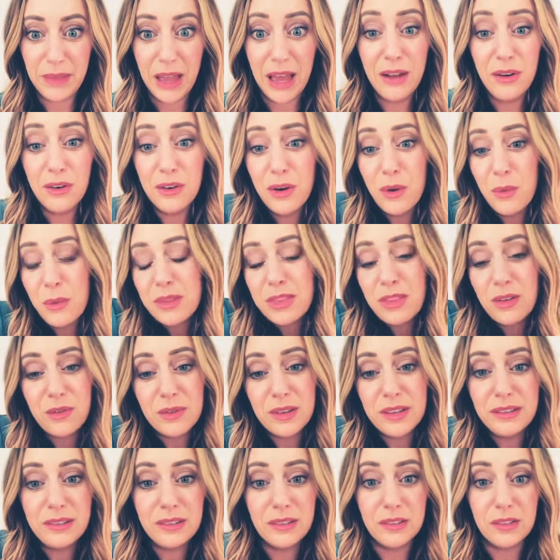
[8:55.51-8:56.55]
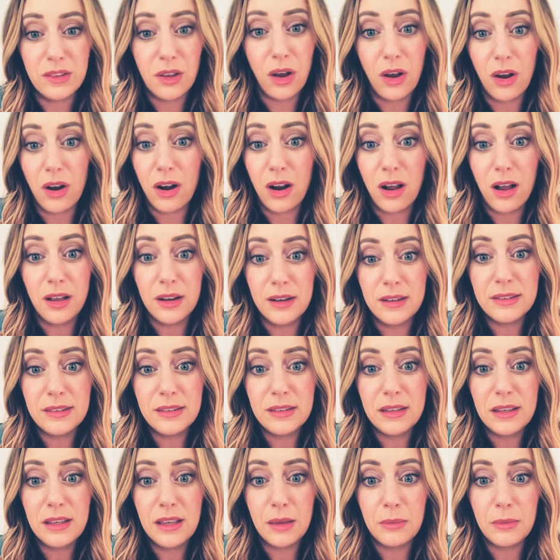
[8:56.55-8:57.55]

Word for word: I don't know what the reasons are, honestly.